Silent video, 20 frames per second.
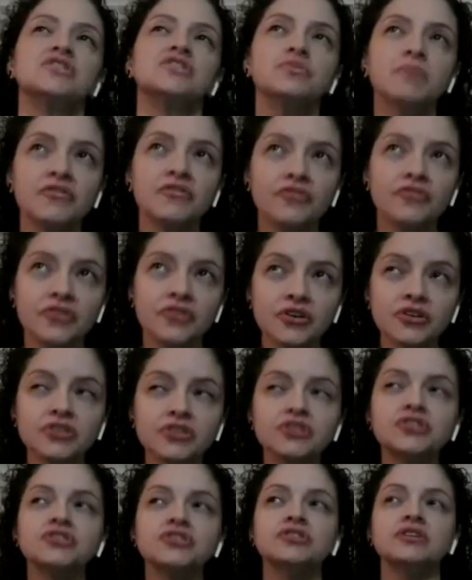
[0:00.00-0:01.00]
so my
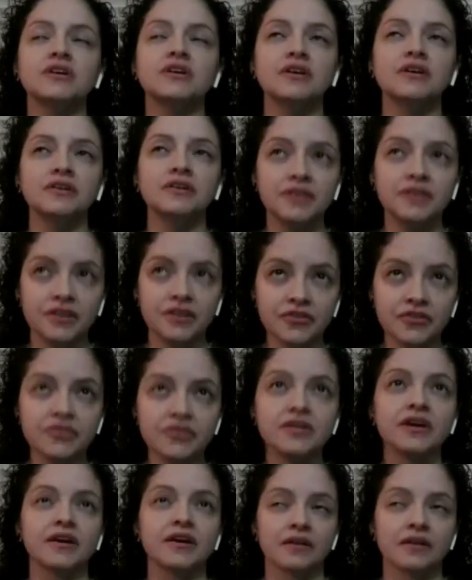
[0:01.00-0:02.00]
first year
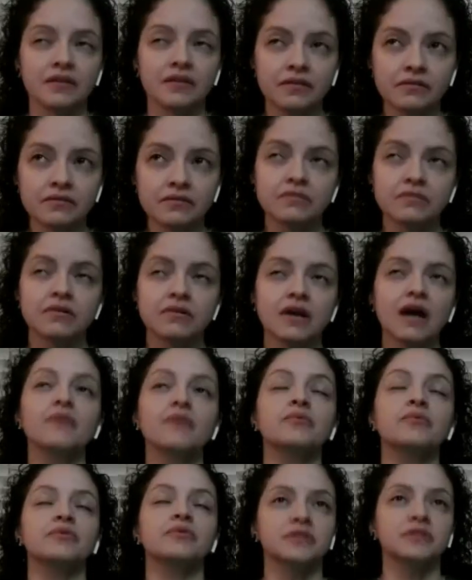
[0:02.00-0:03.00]
there,
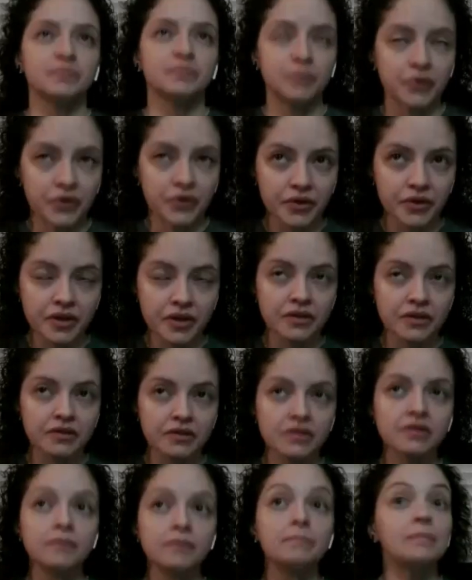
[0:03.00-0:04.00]
I was put
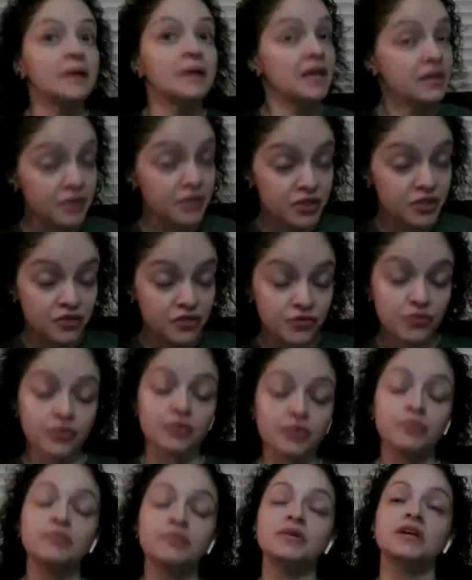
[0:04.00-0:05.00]
in the baby's
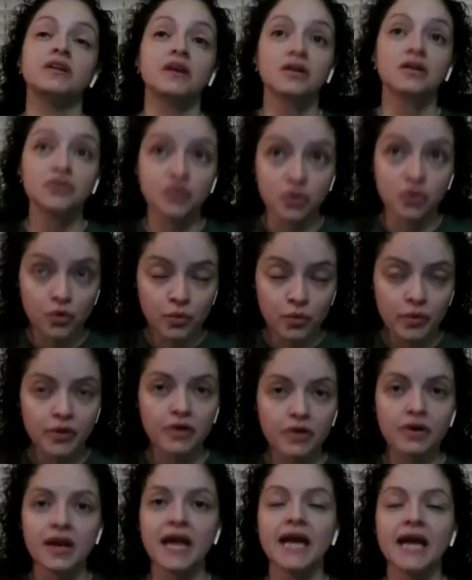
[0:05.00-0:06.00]
room in
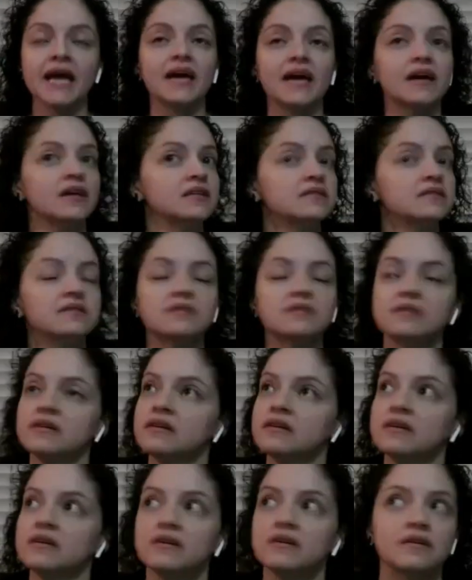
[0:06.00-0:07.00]
October, and
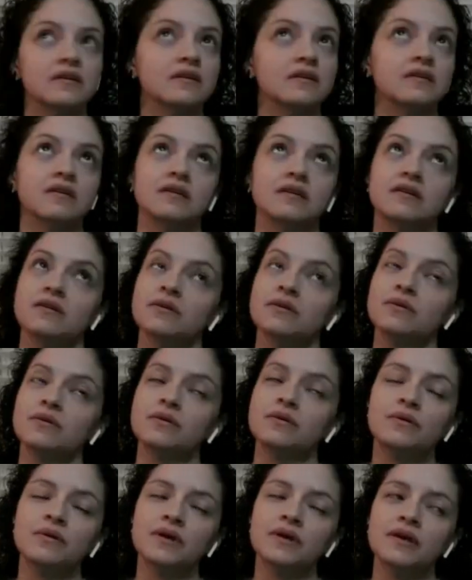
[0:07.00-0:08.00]

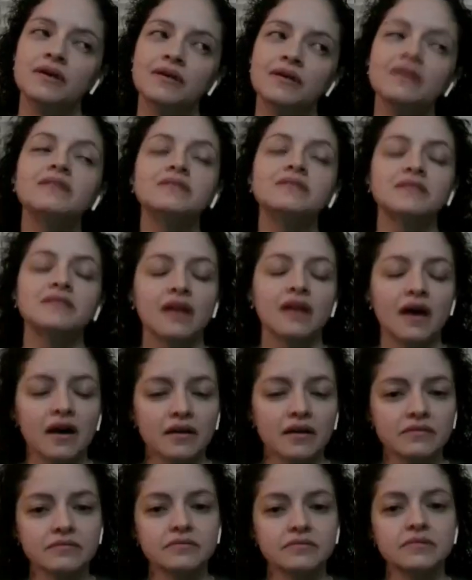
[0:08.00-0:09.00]
whew, it's a
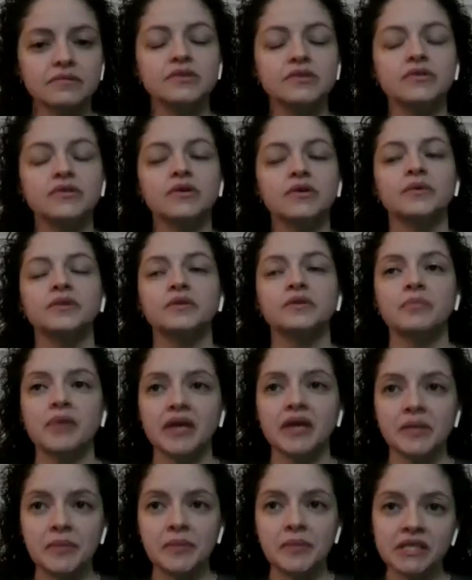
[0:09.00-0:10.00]
lot, with the
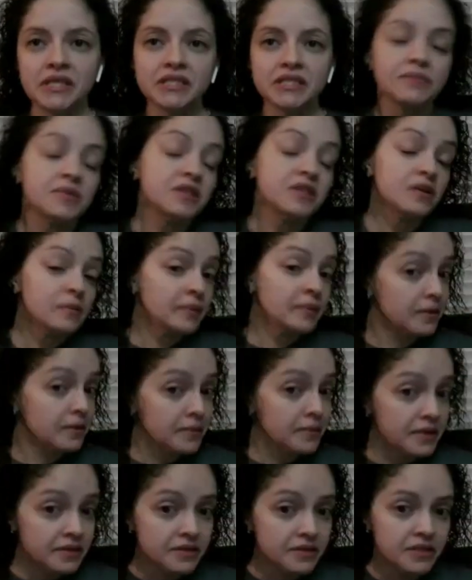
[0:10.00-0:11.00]
babies. I mean, they're
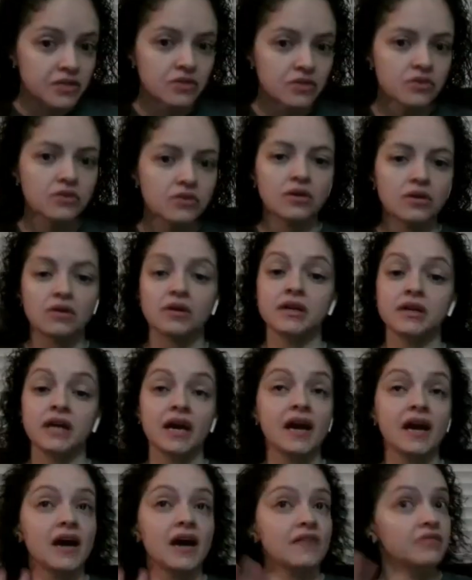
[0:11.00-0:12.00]
babies, so
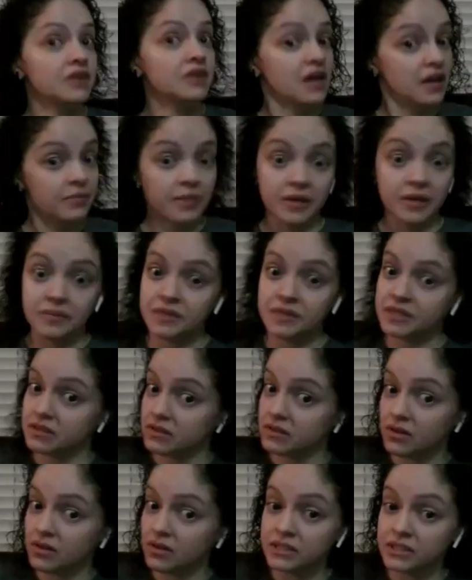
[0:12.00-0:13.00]
and I haven't had babies
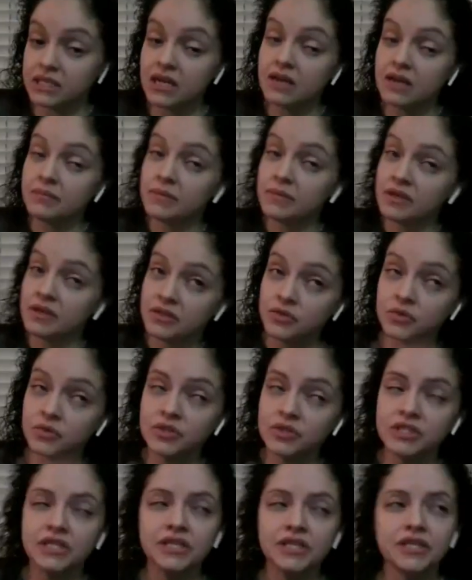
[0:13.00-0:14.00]
in a long time because
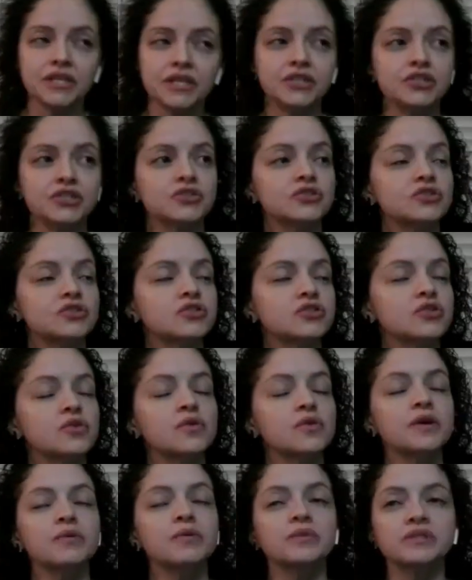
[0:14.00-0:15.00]
we're teenagers.
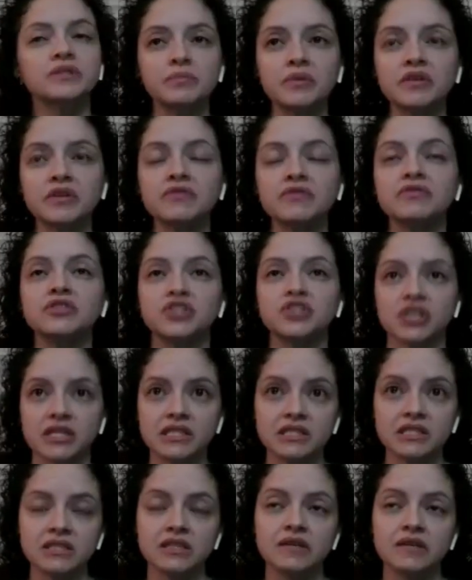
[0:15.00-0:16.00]
So it was a bit of
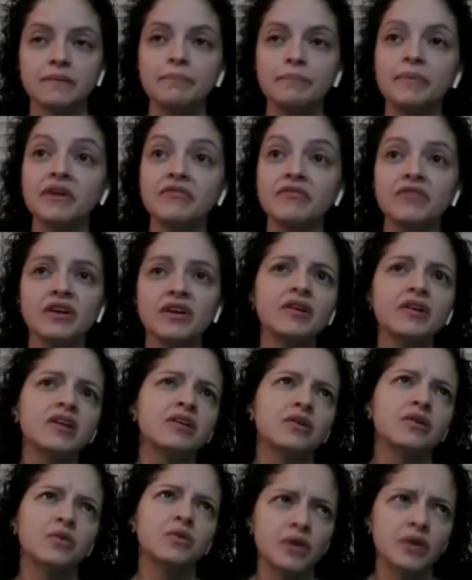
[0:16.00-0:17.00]
adjusting, but
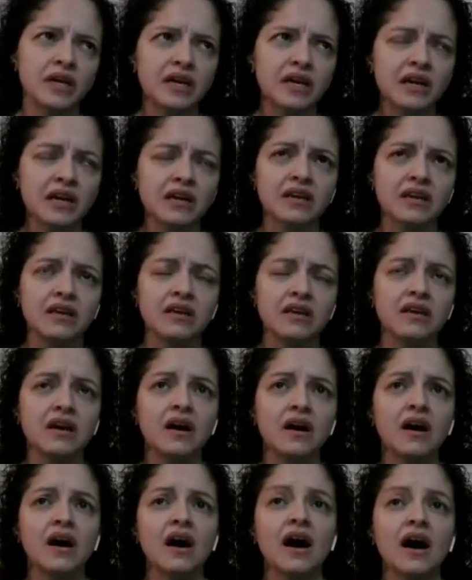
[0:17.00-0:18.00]
very
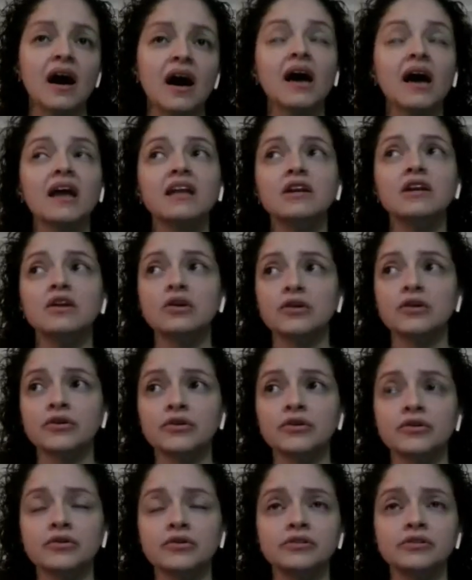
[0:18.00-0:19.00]
quickly I
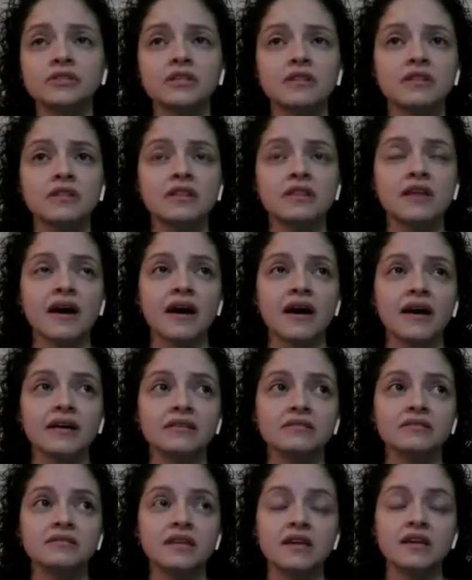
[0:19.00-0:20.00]
learned
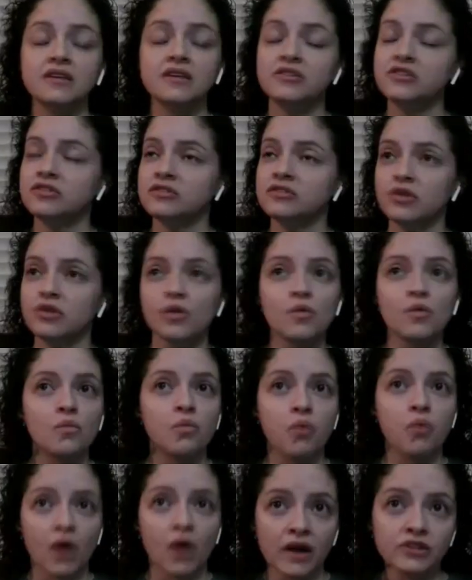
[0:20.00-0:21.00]
that they don't
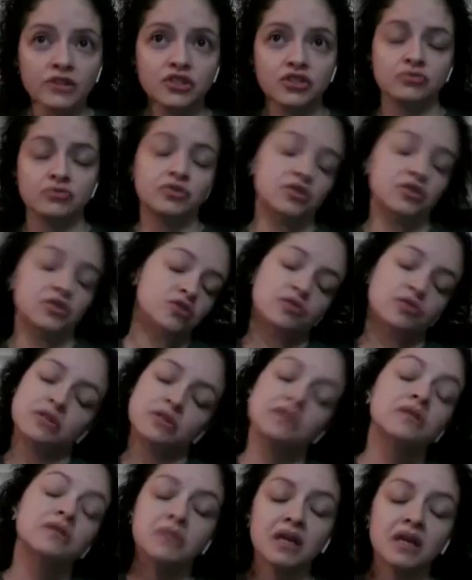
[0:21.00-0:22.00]
want you to
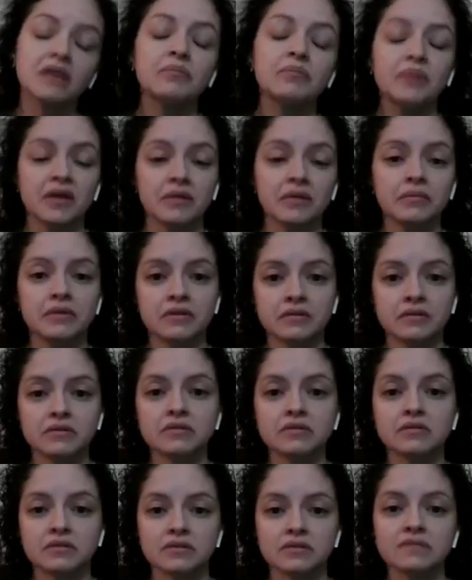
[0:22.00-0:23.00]
treat them like
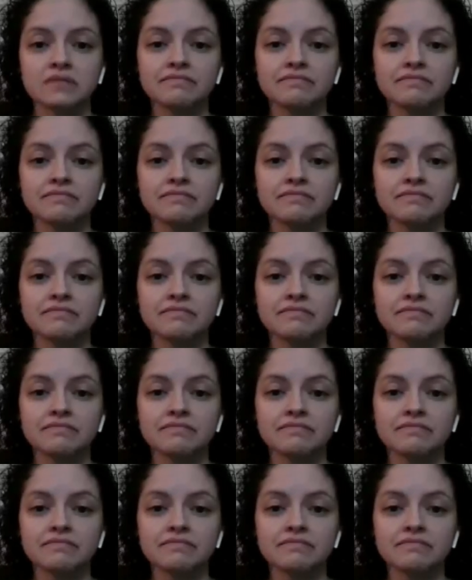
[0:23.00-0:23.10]
babies.